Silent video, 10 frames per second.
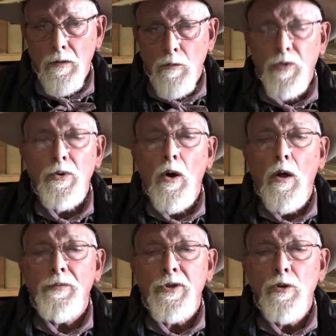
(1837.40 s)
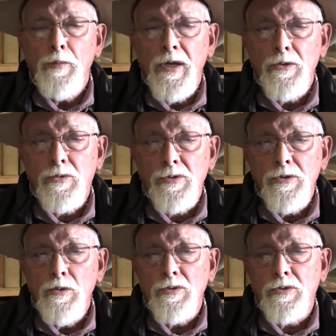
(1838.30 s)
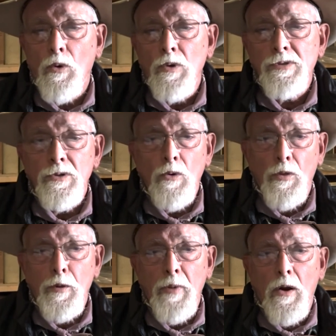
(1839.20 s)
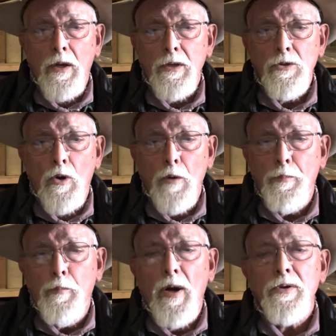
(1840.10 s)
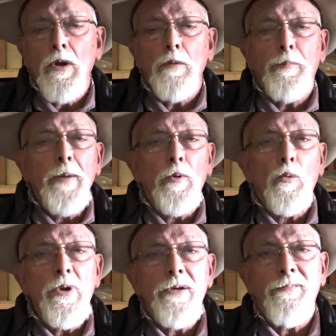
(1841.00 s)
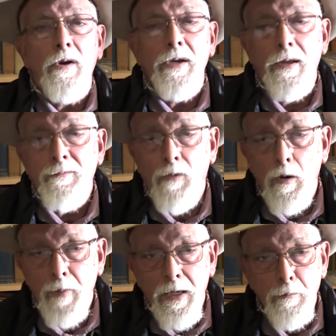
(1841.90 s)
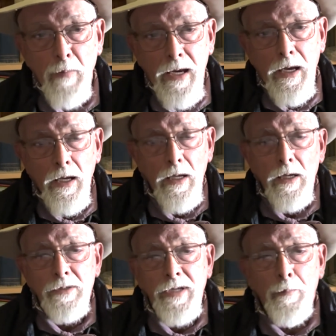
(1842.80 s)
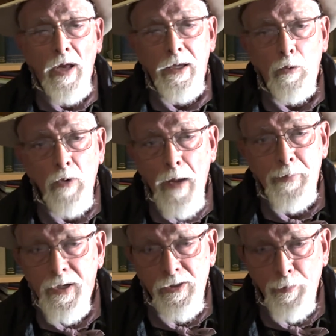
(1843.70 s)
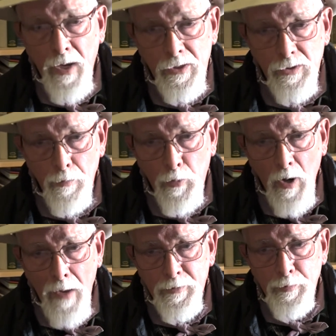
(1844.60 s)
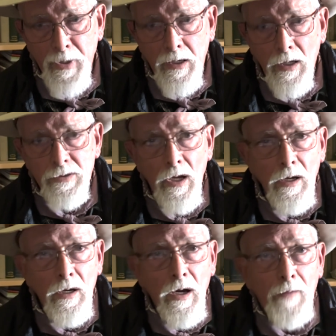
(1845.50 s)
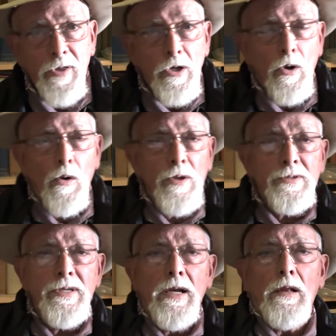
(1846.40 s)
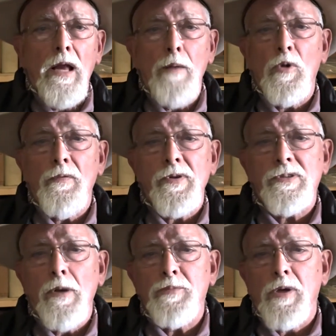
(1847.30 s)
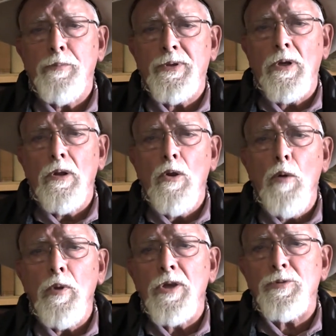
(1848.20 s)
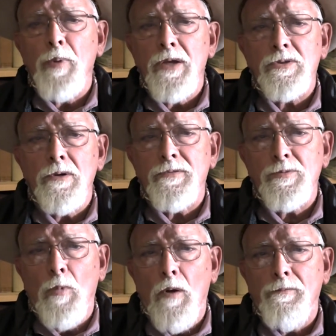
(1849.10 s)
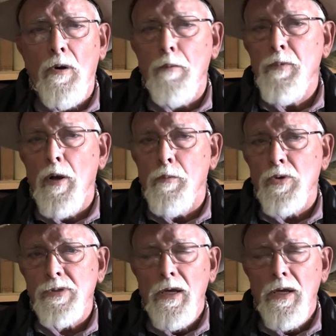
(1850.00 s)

With all the human interest news stories in North America and Europe about young people redefining farming, it may seem like a rapid expansion, perhaps because of the currency and glamour of the subject, but the global expansion of small farm numbers